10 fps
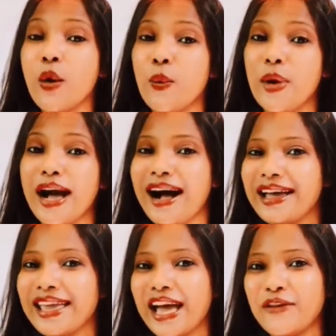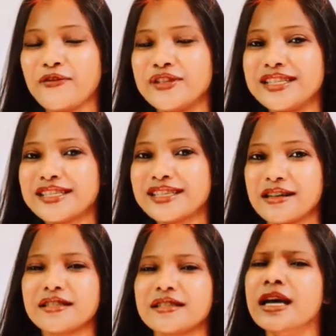where I have
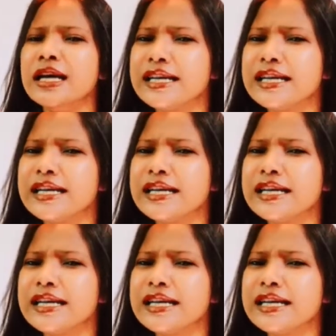discussed